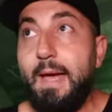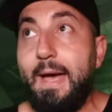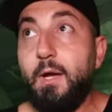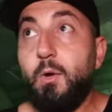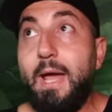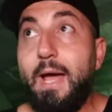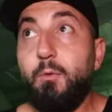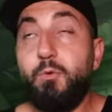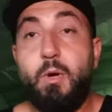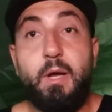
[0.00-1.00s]
How
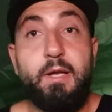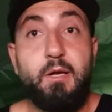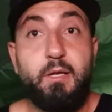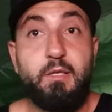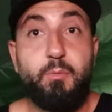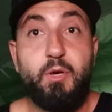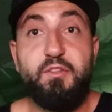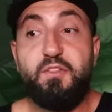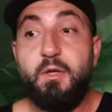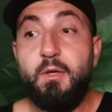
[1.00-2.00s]
how do I not get
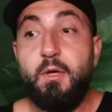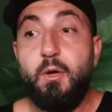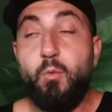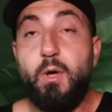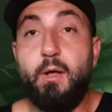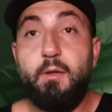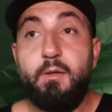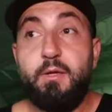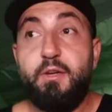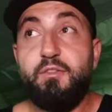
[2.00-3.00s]
depressed?
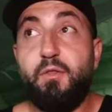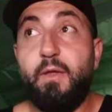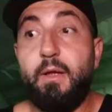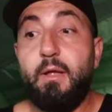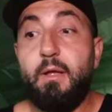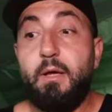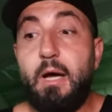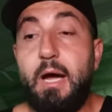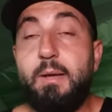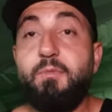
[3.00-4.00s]
Well, here's the thing.
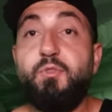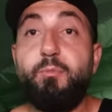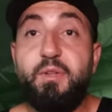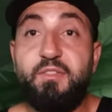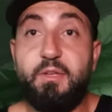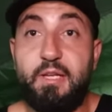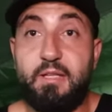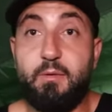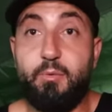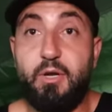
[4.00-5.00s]
I'm too busy to
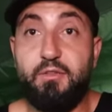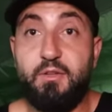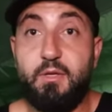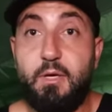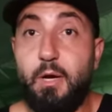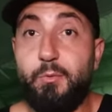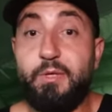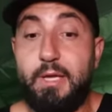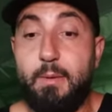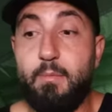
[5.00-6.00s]
get depressed. I
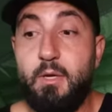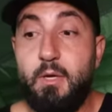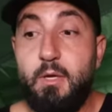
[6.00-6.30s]
really am.